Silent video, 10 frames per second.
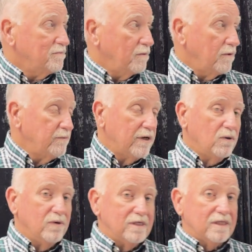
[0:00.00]
But when we
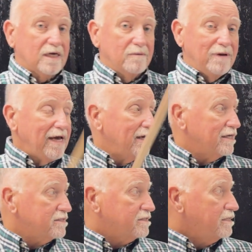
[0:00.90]
go into the
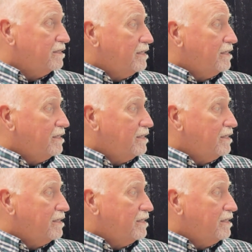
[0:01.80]
commands,